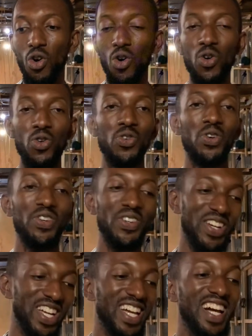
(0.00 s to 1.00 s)
Oh no,
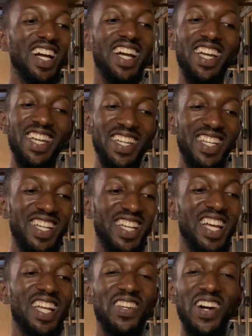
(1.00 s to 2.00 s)

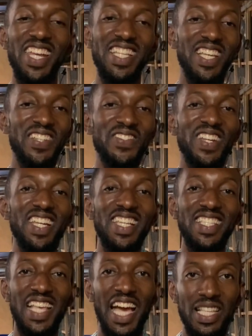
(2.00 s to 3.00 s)
not necessarily
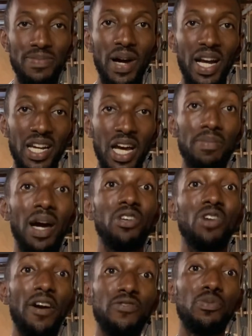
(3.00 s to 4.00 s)
science background, but you
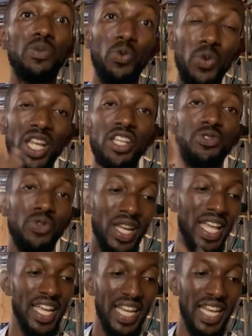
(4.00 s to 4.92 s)
have to be willing to learn.